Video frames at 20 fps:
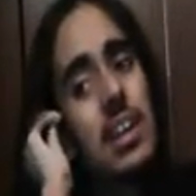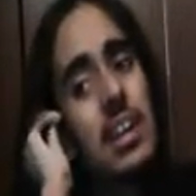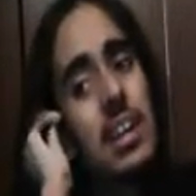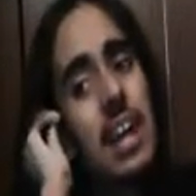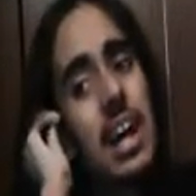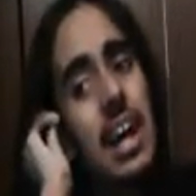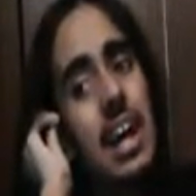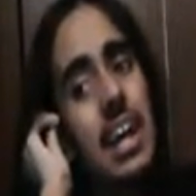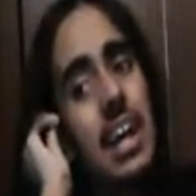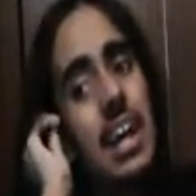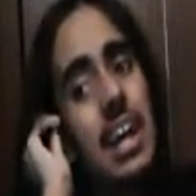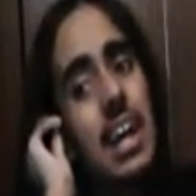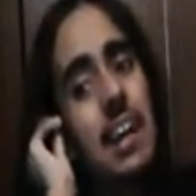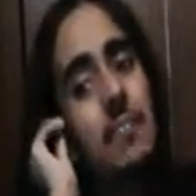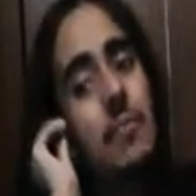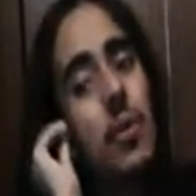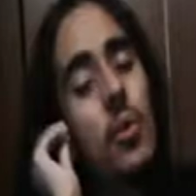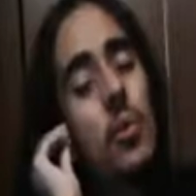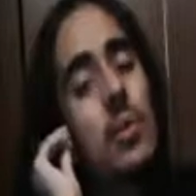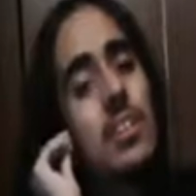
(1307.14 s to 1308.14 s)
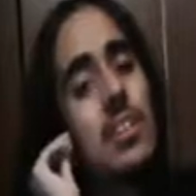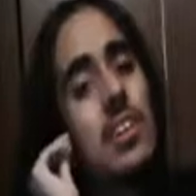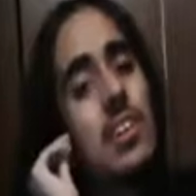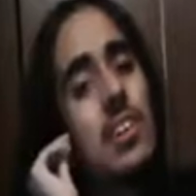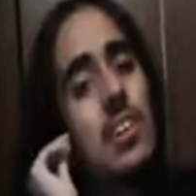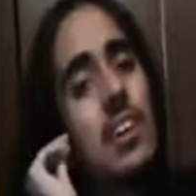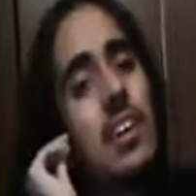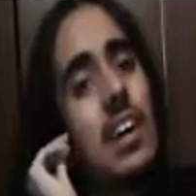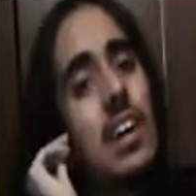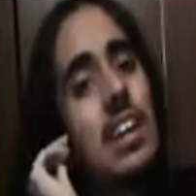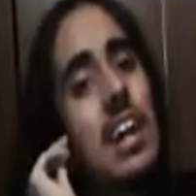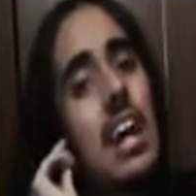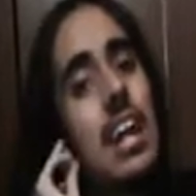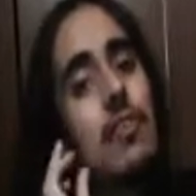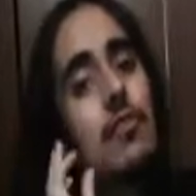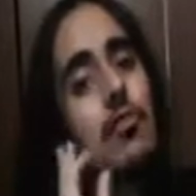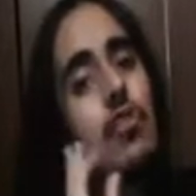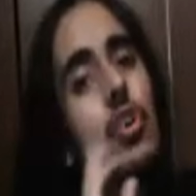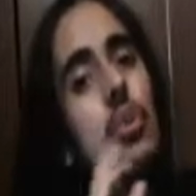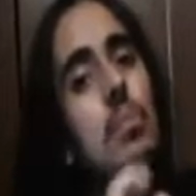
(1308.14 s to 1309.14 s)
I've always heard a lot
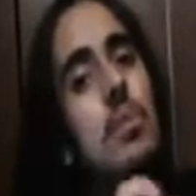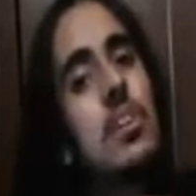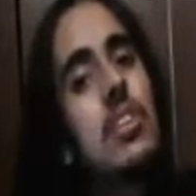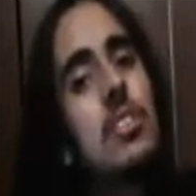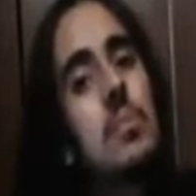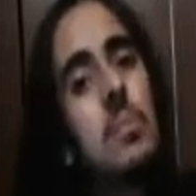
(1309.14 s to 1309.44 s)
of rumors